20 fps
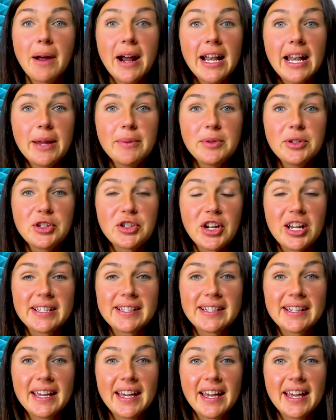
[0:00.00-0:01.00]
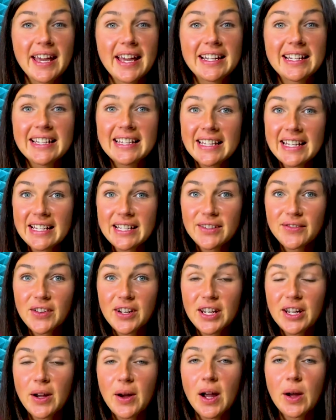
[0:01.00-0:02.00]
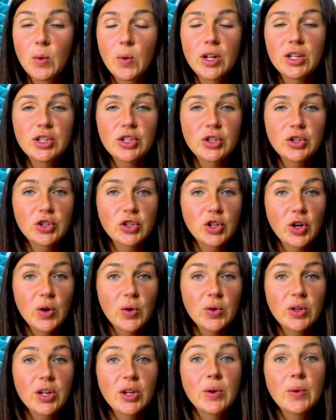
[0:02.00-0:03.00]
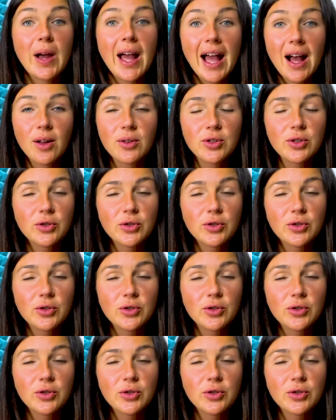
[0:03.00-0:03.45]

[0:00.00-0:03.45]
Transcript: My name is Jessica, and in this video I want to show you how